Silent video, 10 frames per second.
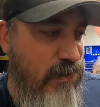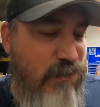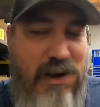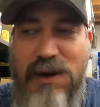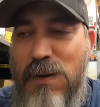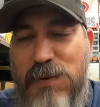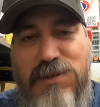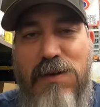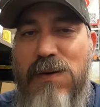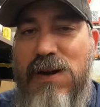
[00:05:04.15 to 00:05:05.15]
We can figure out
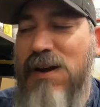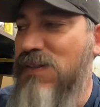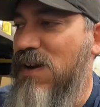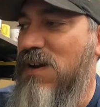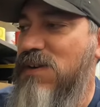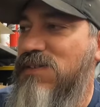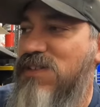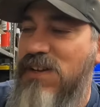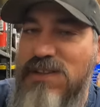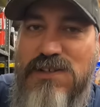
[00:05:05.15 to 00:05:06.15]
what's going on in there,
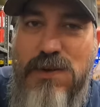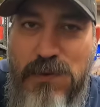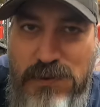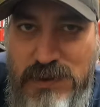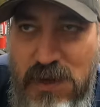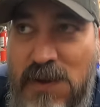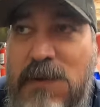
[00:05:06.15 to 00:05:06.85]
check the shoes,